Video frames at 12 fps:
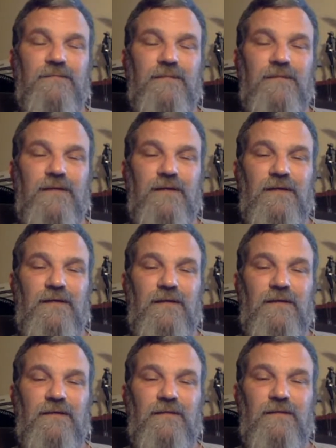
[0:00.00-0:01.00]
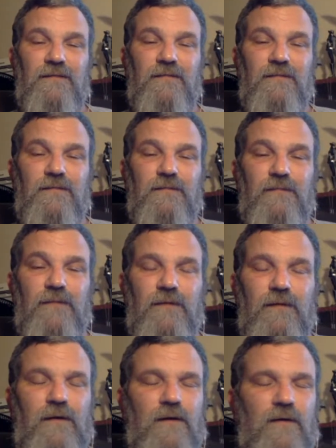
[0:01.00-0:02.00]
the
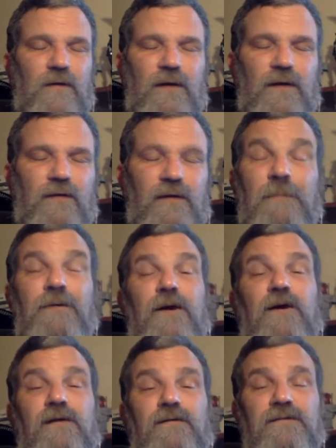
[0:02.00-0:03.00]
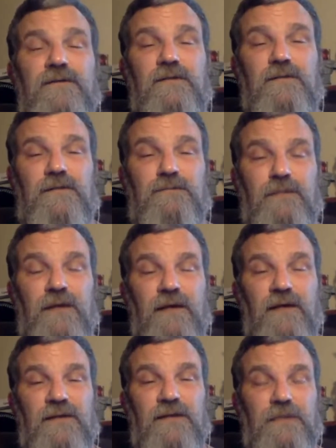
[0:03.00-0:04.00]
Grandpa
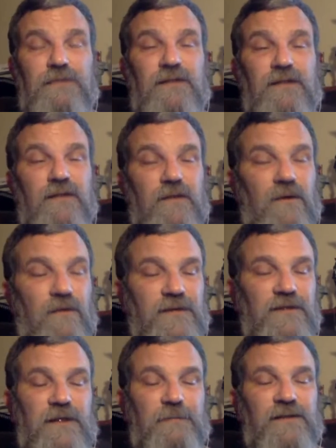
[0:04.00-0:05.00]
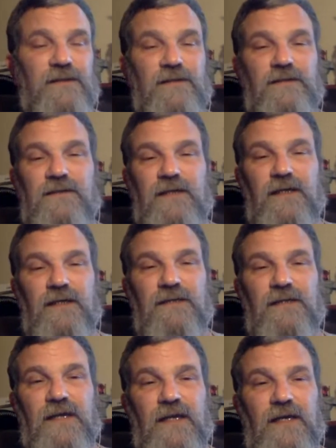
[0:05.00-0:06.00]
Simpson on The Simpsons says
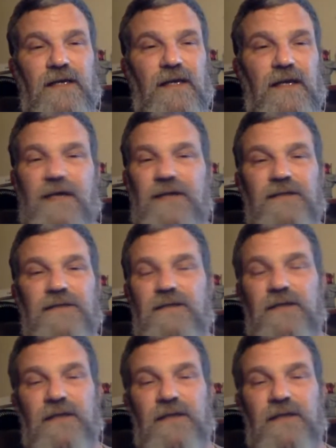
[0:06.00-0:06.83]
that he is the